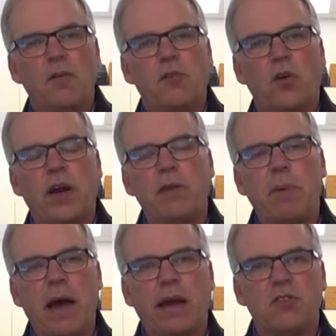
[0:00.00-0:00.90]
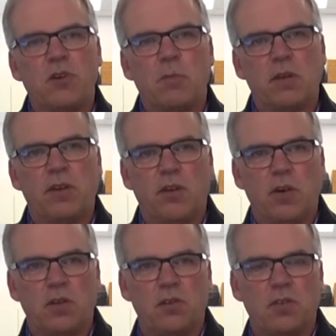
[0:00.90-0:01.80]
for any packaging
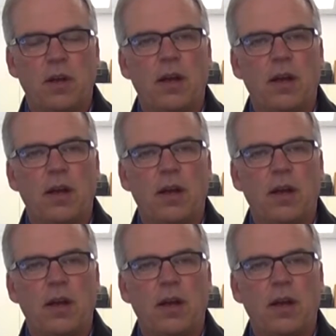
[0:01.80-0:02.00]
materials